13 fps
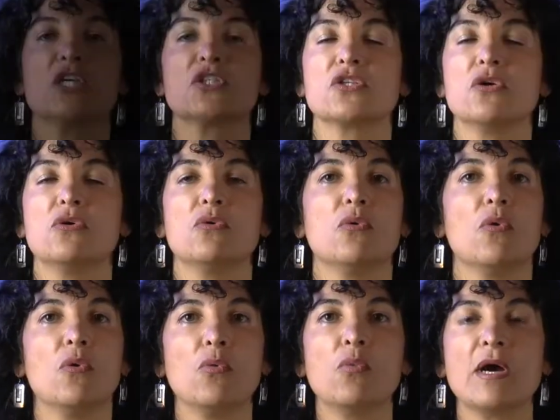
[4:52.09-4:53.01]
So
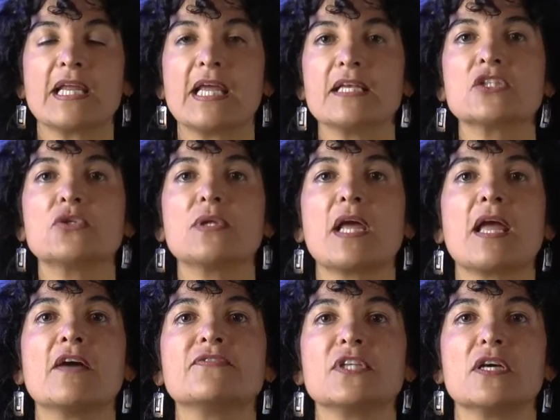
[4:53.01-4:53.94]
what else could I
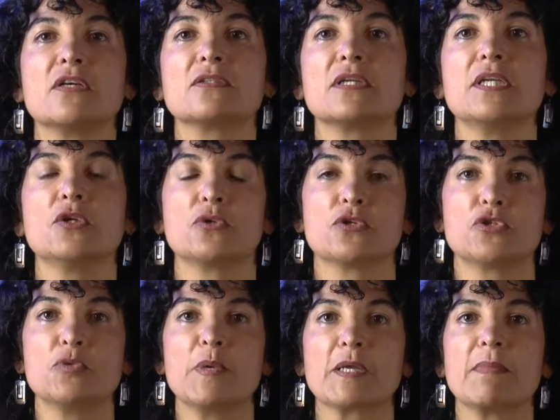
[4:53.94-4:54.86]
have done in order
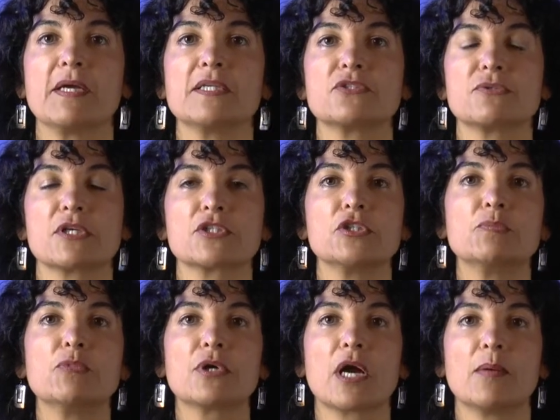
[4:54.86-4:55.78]
to make my instruction
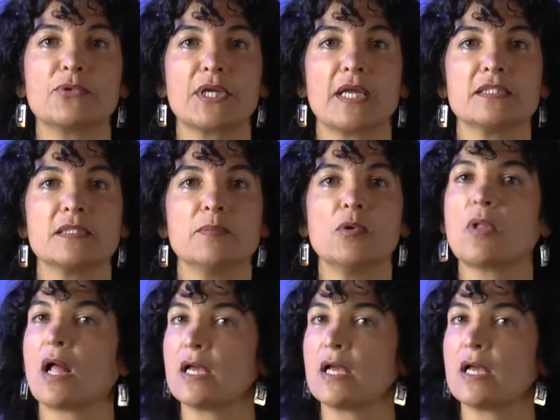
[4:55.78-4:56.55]
more comprehensible,